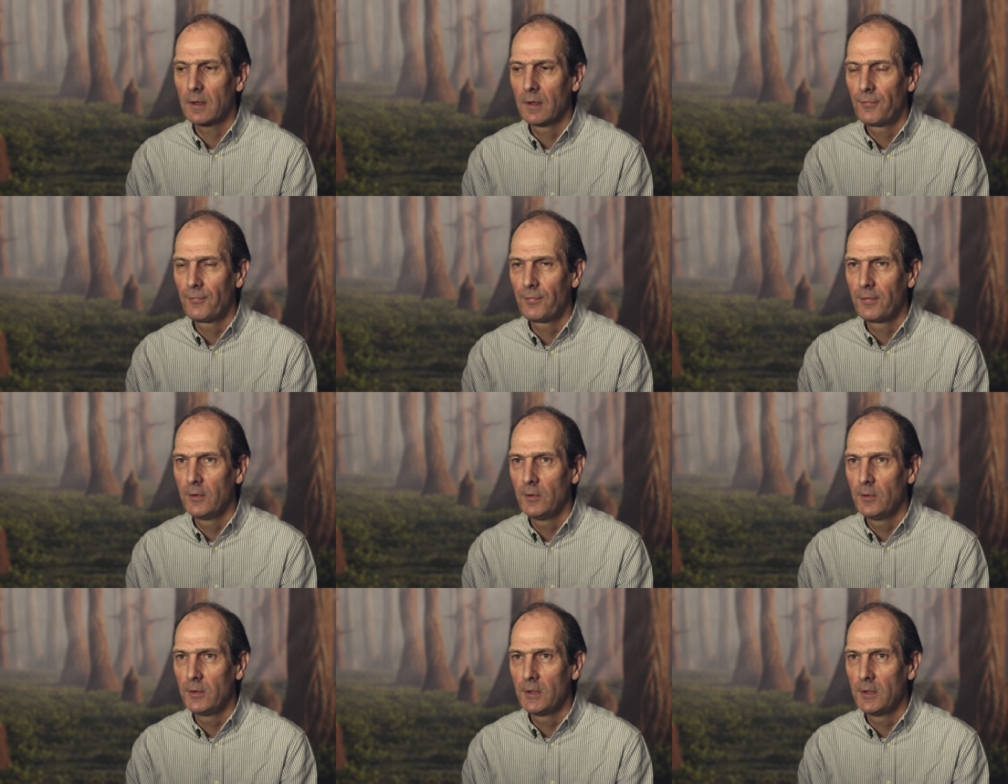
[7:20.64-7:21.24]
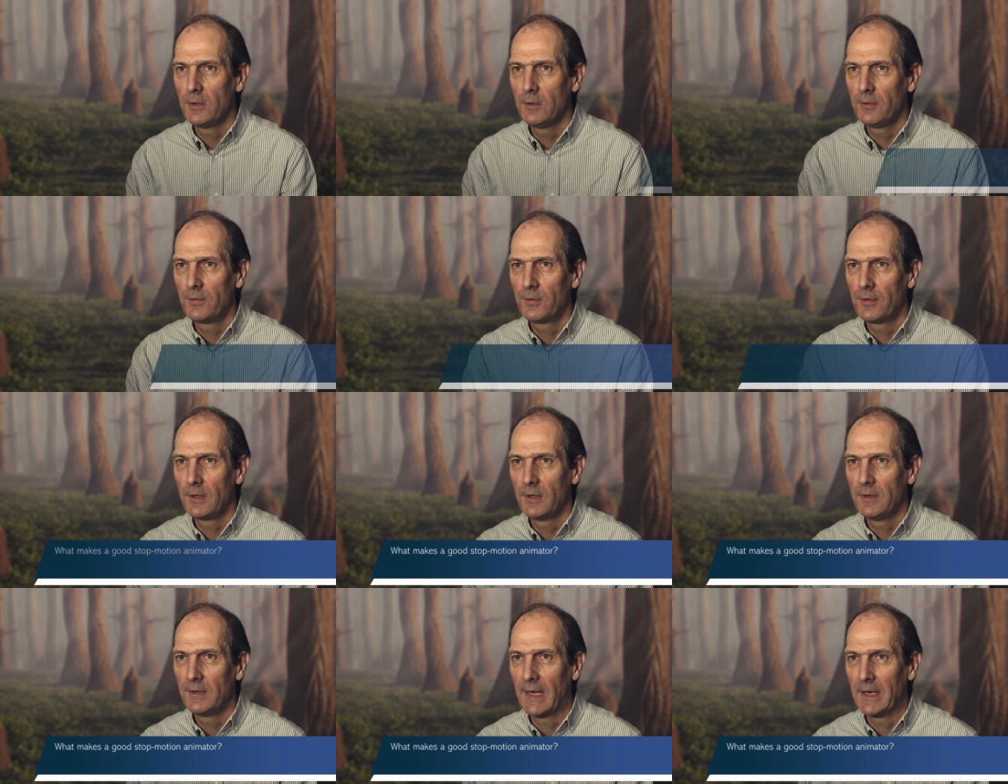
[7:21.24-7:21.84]
if you use
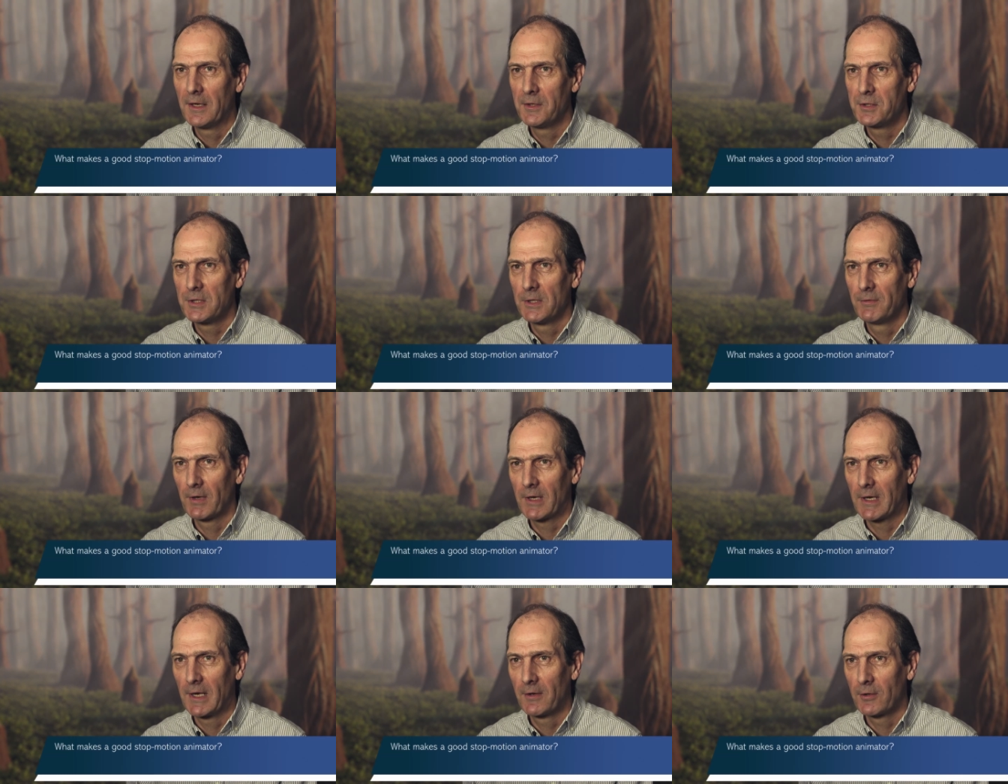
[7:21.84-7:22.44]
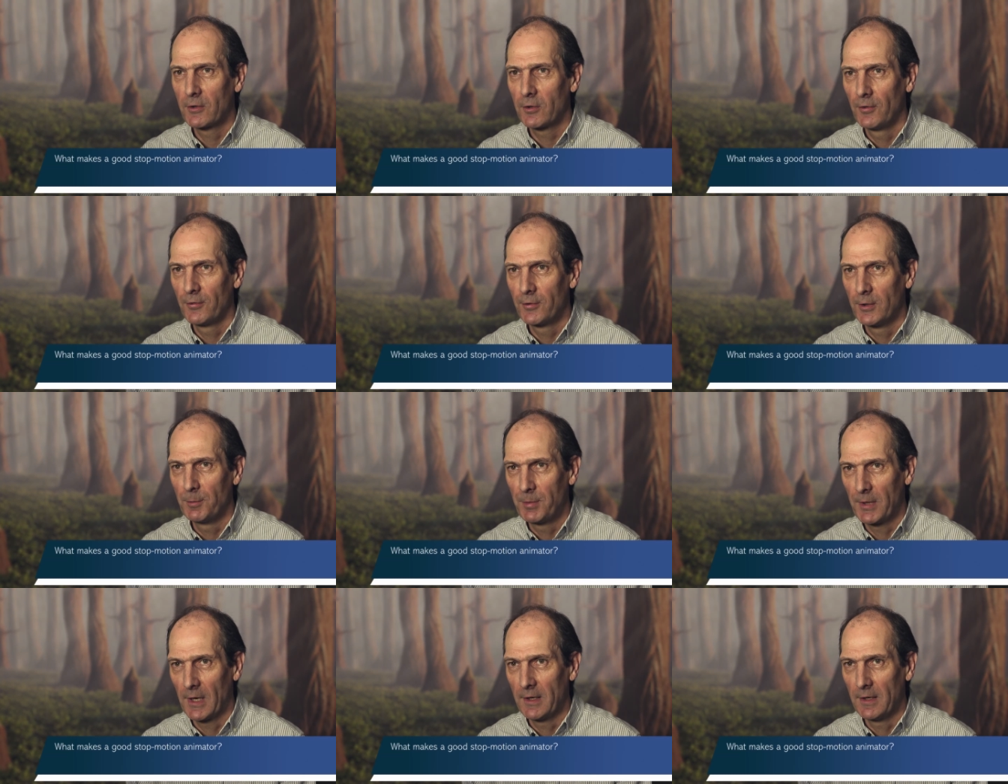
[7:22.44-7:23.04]
the analogy of a kind of
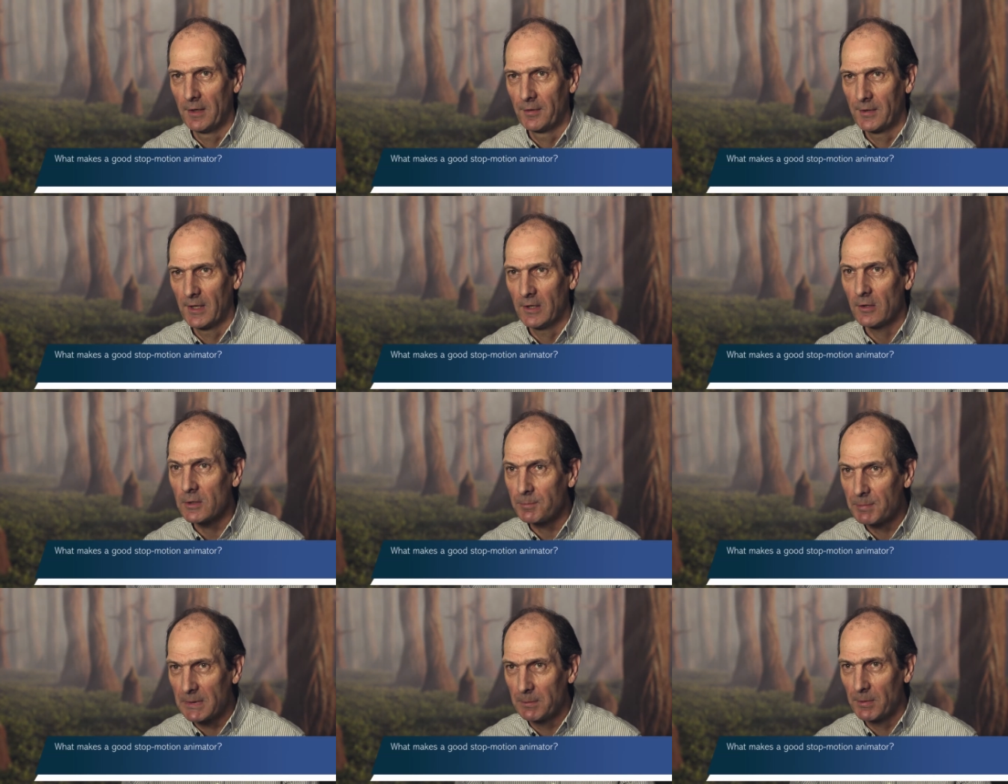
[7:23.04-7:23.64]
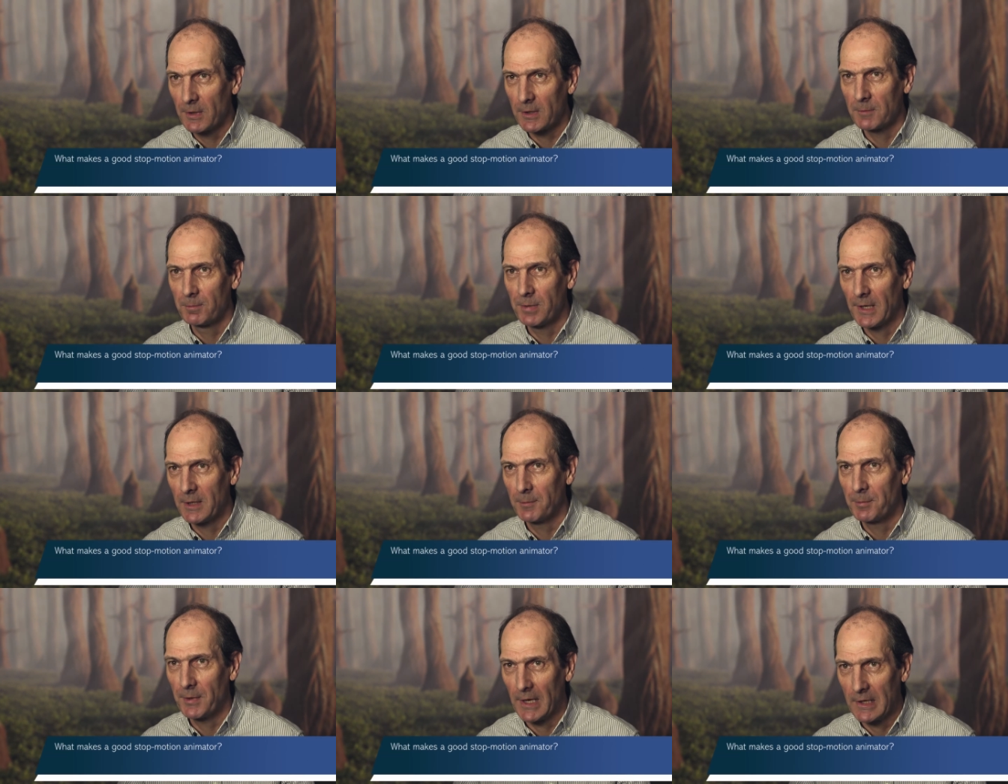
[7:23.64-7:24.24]
concert pianist, a lot of people that can play
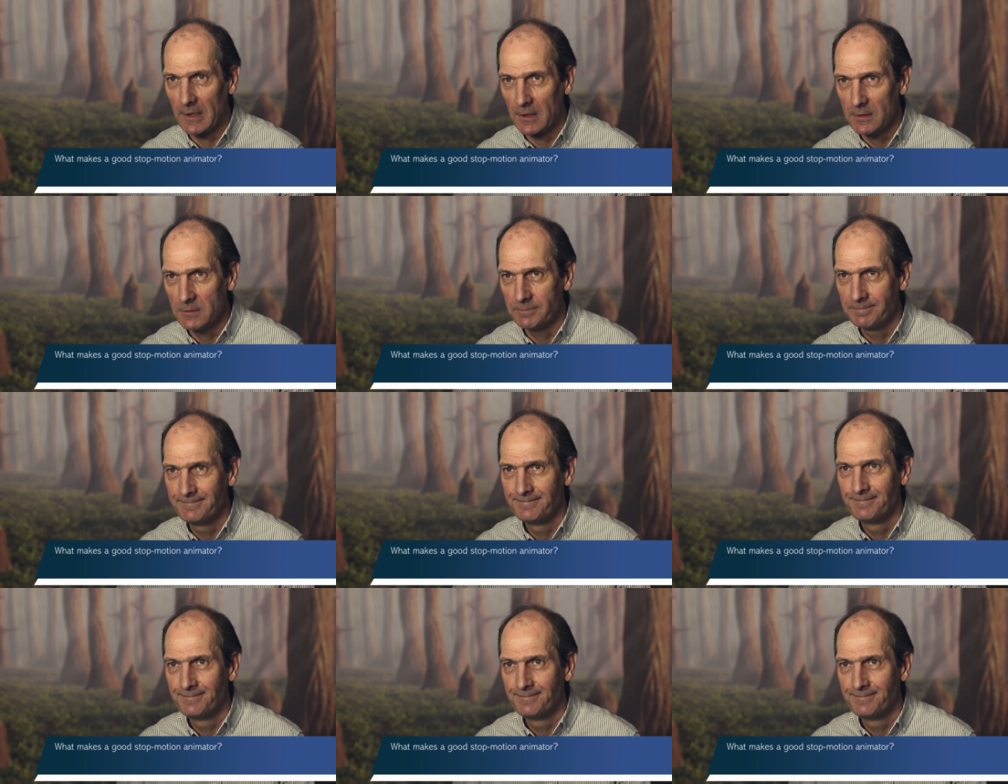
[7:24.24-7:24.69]
the piano,